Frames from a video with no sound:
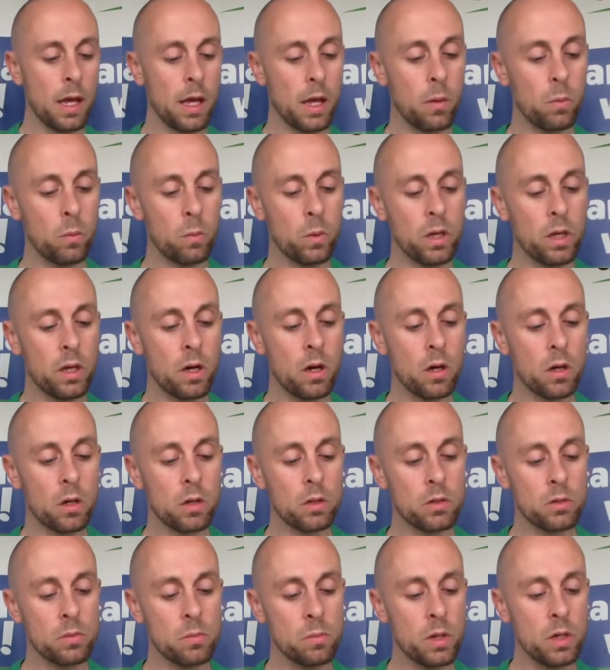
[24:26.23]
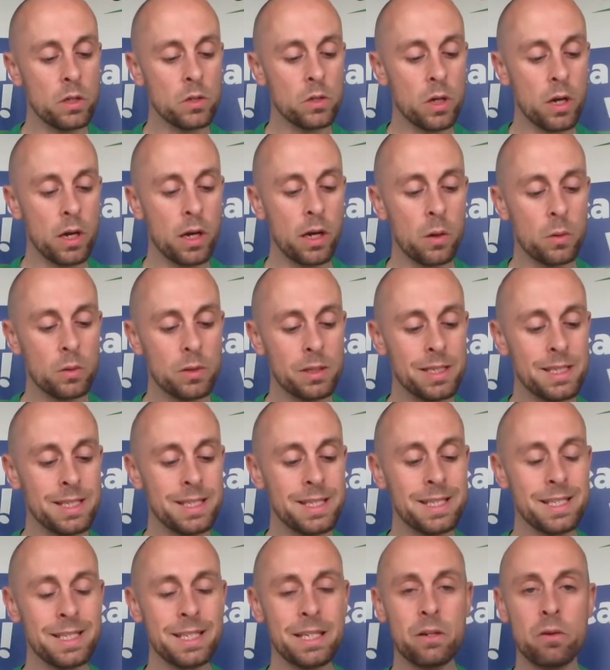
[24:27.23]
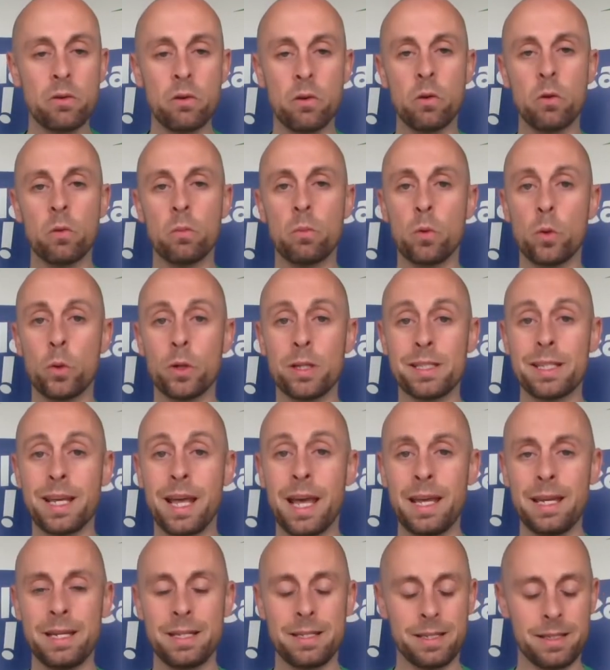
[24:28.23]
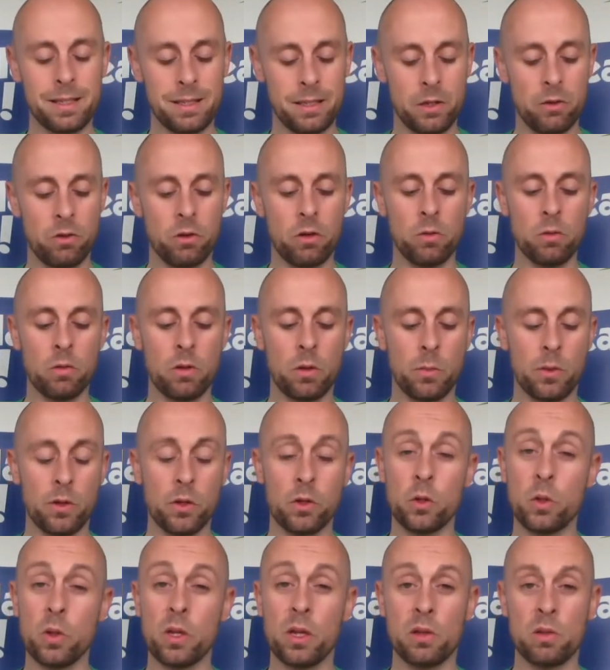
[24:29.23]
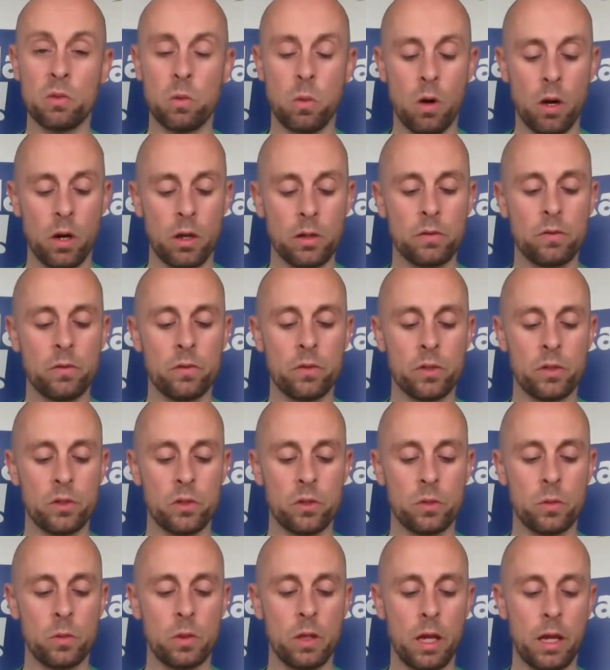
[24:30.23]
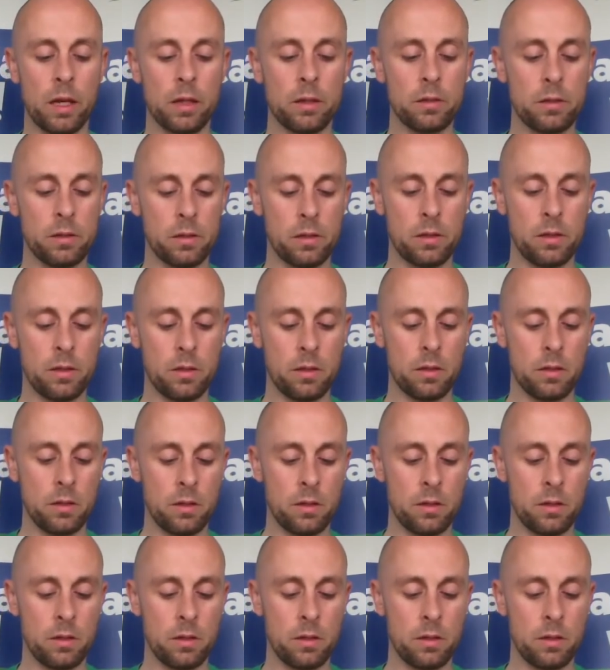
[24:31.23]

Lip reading: And we are going to measure out 0.80. I'm going to do that twice for his 2 legs.